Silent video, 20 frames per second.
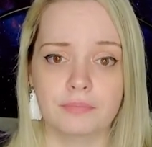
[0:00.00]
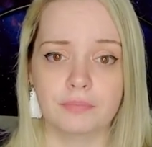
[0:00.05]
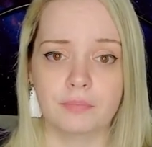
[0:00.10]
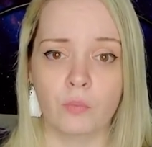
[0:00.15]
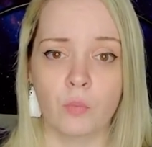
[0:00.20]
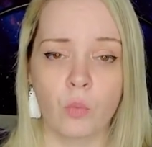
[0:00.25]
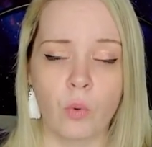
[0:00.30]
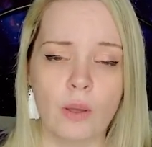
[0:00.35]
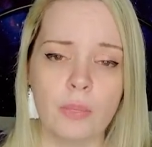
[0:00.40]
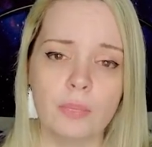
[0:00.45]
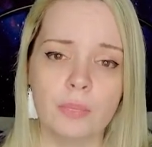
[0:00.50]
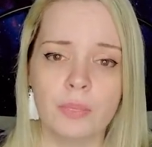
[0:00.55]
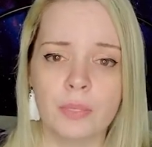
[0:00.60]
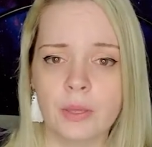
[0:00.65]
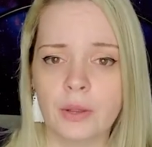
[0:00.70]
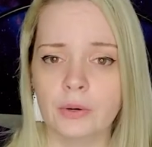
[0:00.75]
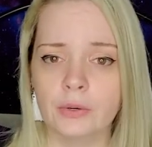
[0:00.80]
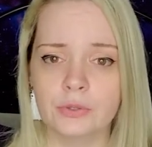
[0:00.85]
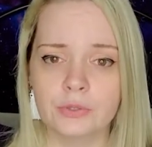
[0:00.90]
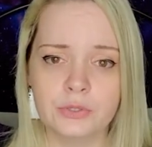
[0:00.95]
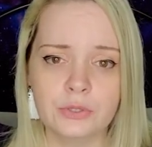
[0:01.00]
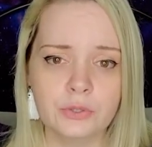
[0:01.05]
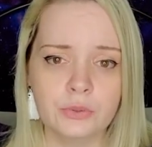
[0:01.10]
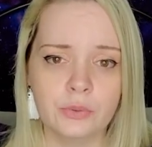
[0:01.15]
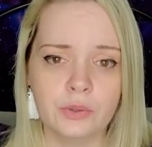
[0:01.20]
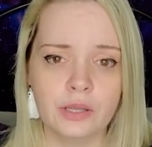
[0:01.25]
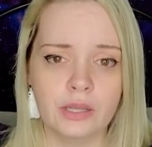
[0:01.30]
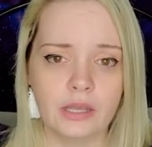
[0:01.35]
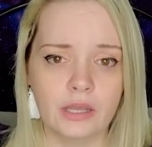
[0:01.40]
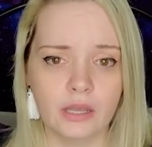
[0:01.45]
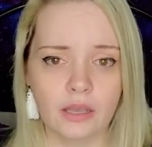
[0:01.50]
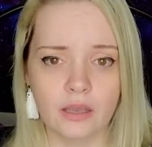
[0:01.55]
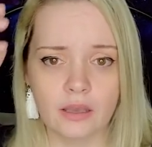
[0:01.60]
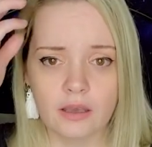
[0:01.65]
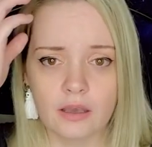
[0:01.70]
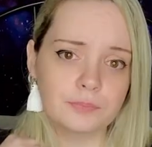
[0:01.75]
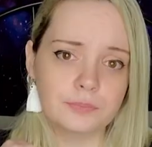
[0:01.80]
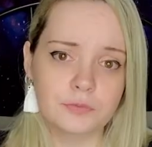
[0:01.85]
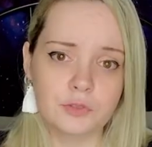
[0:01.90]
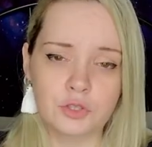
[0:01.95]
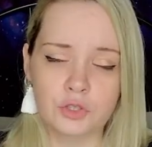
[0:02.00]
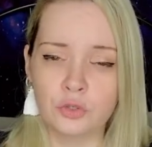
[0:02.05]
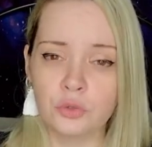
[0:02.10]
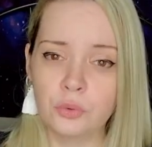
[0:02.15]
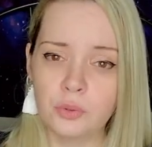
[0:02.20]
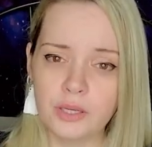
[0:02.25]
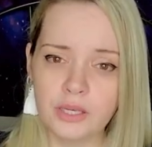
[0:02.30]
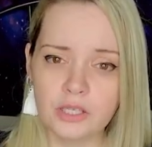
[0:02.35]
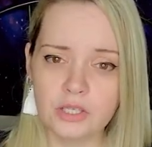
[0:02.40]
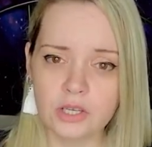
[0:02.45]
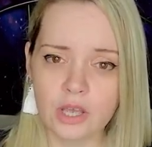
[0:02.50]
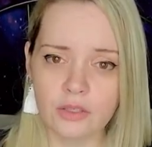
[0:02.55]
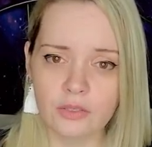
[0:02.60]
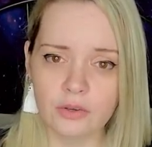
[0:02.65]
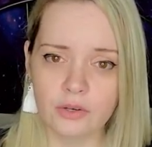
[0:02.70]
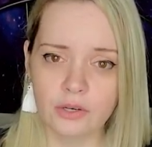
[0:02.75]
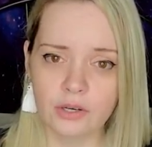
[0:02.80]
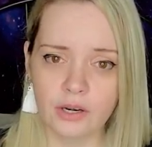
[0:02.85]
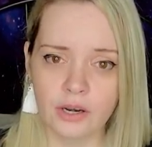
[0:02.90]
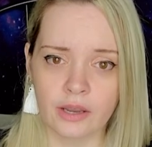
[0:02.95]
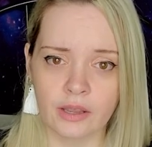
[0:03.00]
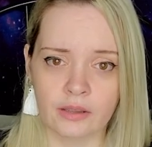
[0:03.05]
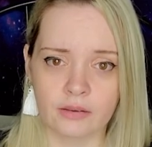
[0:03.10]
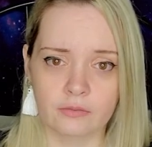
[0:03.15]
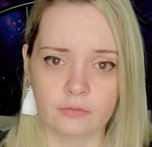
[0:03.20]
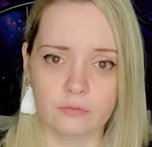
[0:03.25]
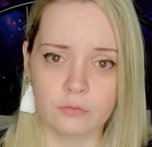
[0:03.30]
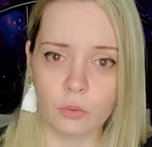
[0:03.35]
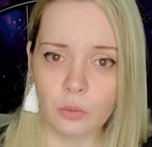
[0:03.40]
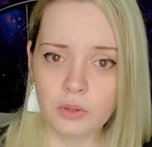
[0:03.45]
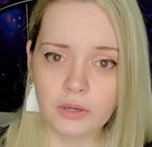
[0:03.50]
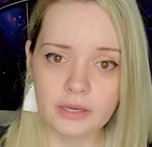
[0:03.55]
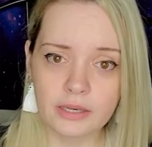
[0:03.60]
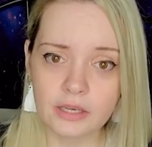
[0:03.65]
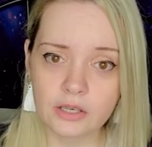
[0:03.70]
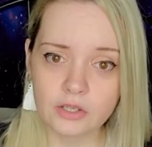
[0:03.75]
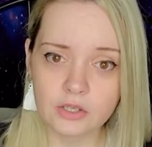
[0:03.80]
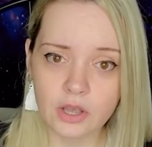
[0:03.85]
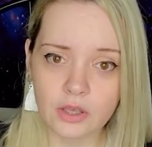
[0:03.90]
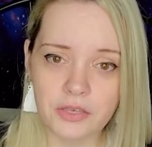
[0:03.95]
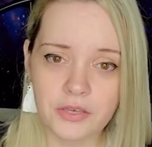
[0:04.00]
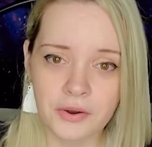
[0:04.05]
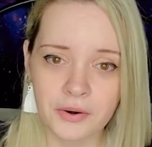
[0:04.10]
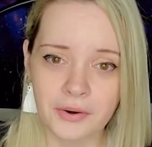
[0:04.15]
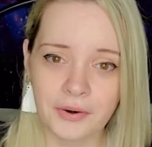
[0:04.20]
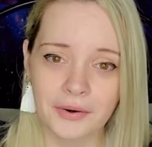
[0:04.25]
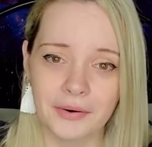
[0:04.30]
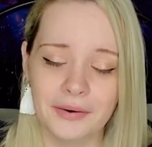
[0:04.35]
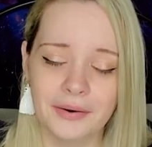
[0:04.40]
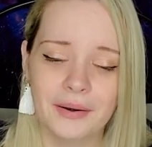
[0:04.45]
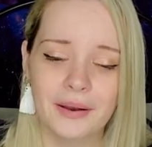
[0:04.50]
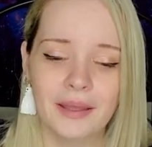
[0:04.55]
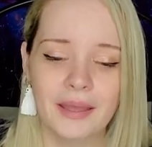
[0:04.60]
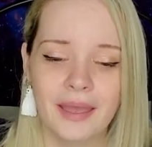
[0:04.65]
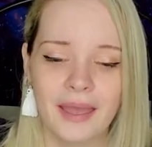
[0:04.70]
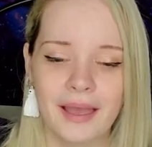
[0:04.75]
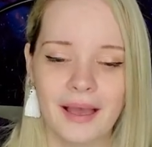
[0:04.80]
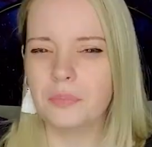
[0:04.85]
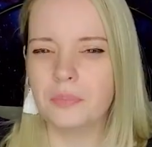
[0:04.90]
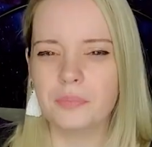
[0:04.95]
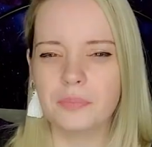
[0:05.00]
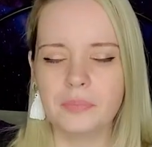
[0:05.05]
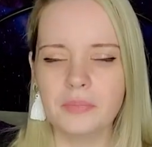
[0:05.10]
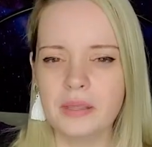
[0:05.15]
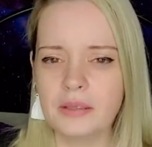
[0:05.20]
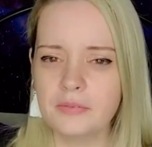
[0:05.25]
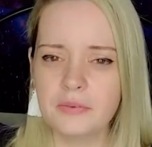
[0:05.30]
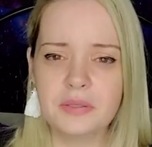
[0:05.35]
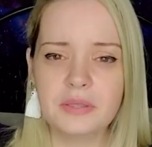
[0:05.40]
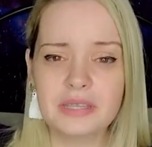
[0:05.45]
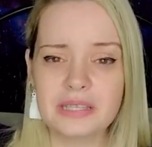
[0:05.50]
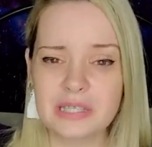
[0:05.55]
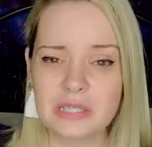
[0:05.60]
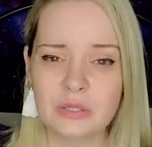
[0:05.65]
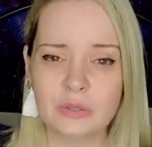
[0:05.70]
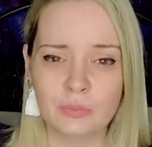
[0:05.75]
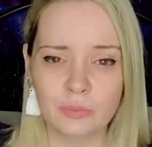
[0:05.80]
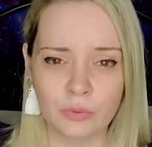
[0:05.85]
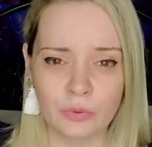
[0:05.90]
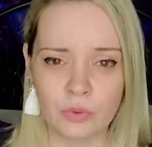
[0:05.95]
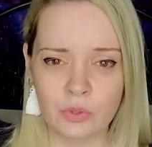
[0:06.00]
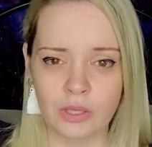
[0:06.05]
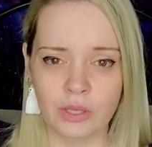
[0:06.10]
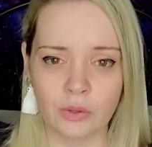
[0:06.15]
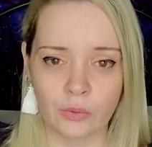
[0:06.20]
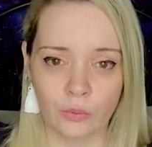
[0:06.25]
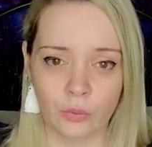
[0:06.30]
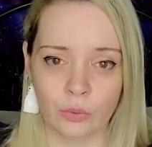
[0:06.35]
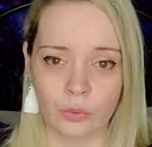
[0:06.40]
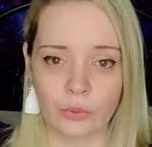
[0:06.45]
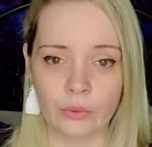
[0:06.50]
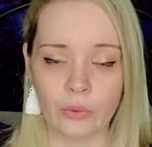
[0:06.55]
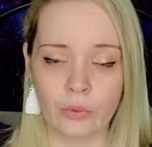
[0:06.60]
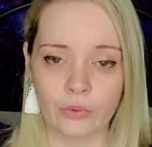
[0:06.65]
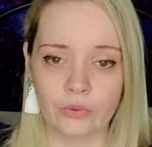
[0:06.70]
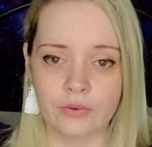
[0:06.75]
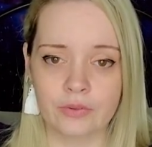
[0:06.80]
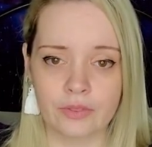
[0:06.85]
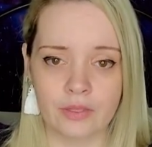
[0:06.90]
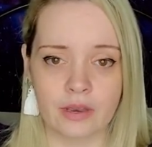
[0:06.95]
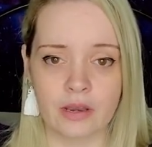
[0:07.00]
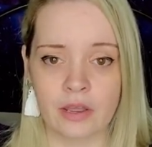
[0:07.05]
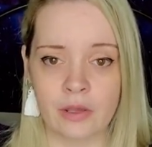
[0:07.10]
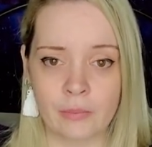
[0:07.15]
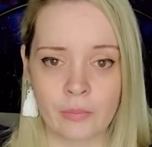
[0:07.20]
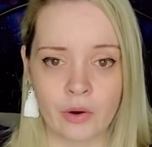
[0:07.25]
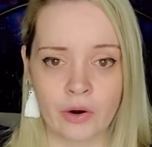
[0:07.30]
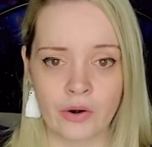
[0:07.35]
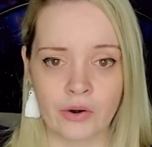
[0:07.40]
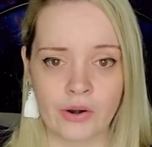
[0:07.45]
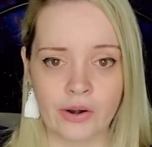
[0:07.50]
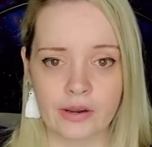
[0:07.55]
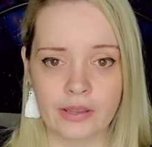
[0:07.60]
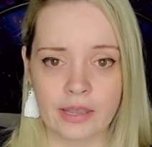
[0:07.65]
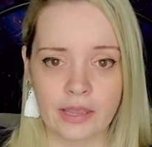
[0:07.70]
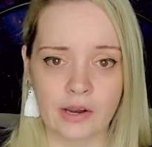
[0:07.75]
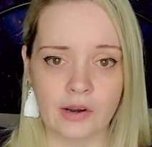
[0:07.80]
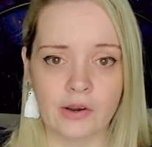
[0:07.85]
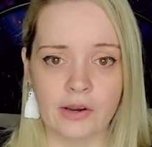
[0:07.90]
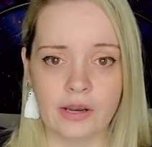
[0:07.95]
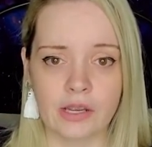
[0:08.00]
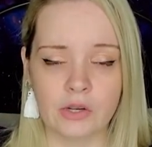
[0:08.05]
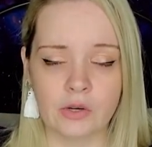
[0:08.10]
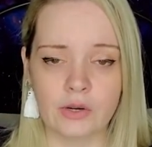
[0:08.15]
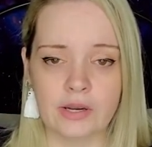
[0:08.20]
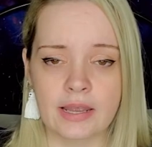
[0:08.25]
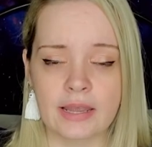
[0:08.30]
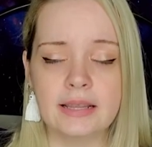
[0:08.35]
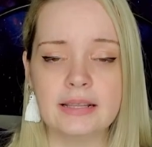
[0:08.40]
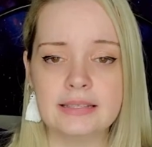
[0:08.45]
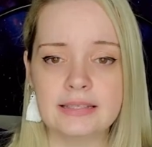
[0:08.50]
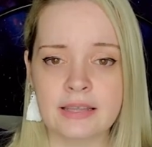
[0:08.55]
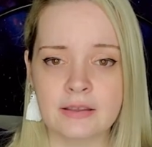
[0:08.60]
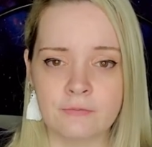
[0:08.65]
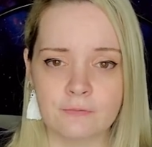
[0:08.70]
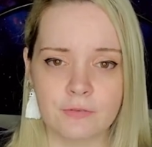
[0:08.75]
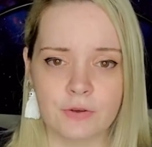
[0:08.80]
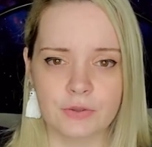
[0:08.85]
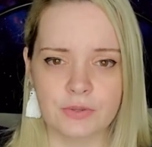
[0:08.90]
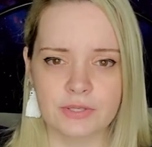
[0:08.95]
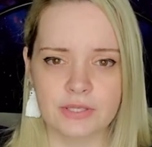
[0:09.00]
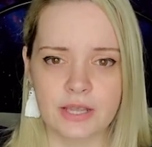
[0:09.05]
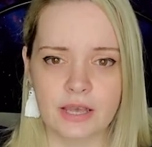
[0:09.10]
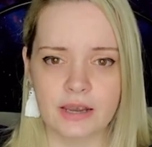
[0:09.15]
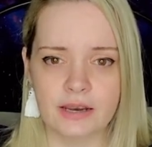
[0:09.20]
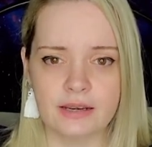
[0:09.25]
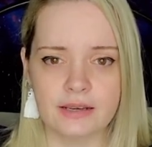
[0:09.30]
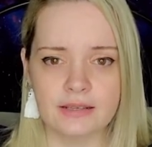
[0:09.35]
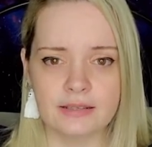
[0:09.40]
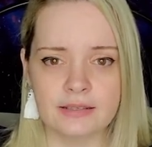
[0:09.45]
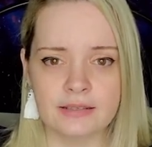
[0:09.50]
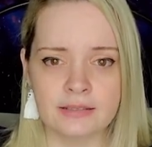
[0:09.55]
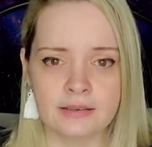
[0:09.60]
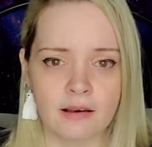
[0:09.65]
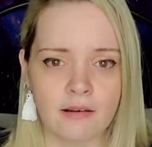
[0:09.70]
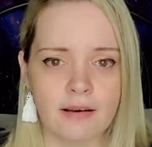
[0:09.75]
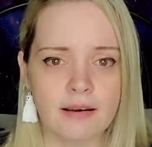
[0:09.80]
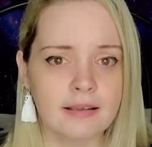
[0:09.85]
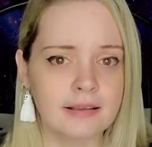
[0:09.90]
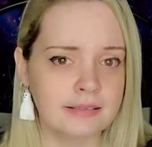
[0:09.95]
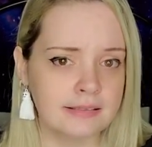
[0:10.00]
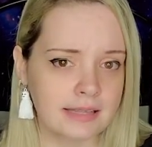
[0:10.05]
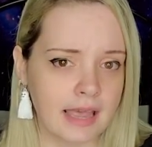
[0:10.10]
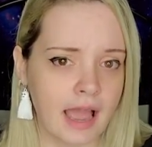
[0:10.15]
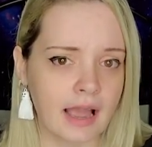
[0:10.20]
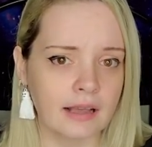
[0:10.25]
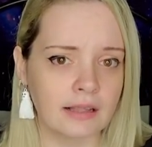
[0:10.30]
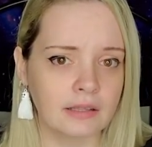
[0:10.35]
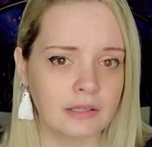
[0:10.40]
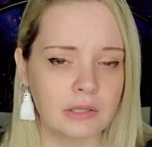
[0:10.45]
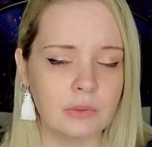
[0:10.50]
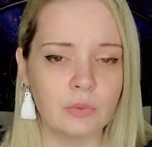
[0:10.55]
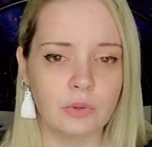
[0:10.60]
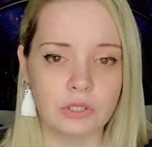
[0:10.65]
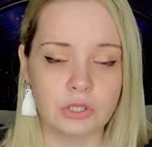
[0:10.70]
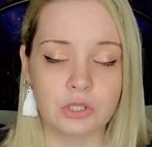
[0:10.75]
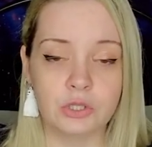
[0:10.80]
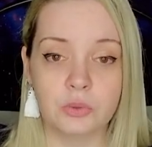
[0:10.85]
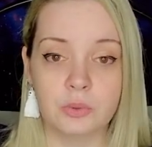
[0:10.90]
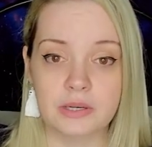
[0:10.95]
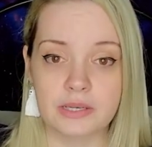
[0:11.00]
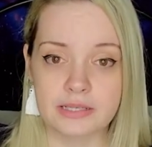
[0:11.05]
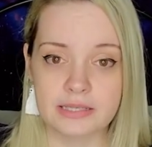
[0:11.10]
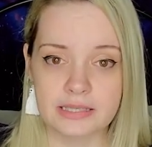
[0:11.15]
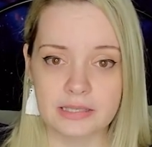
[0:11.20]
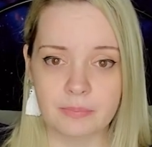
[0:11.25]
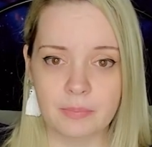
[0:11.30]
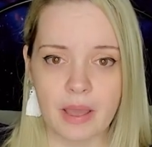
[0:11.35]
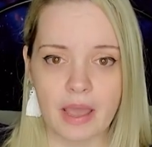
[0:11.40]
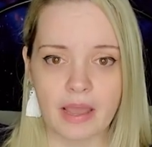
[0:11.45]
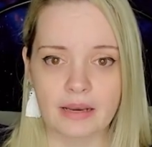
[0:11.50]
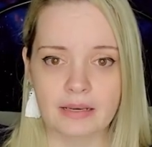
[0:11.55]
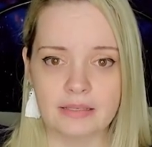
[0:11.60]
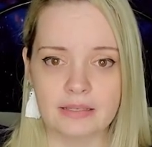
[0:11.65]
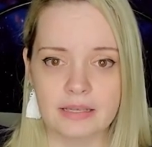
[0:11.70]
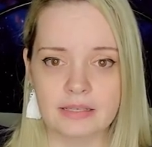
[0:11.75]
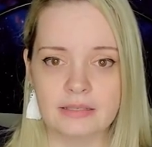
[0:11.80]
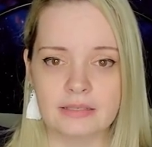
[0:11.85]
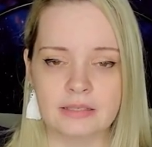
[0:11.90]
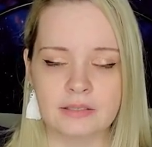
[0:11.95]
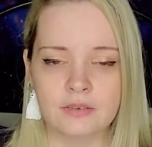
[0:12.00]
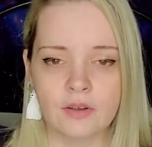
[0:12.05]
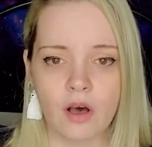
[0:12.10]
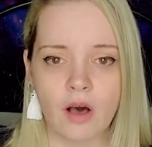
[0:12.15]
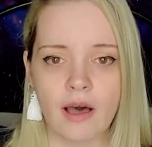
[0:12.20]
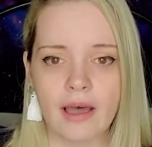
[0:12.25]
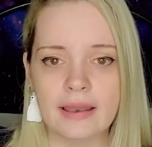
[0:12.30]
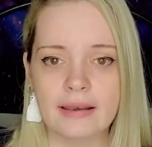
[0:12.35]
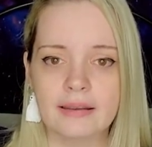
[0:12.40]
what they're doing to each other and for each other. Even the spooky world that M.R. Carey creates in Fellside is not exactly what you would expect. It's not